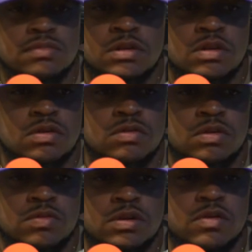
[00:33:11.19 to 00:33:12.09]

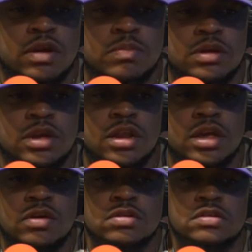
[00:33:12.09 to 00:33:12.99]
It went great. But yeah,
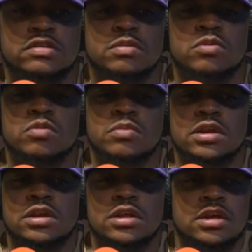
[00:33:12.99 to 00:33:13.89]
later on this summer we'll be
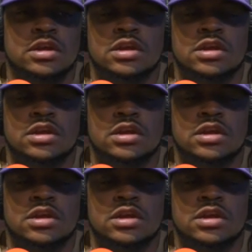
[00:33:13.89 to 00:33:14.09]
getting it in.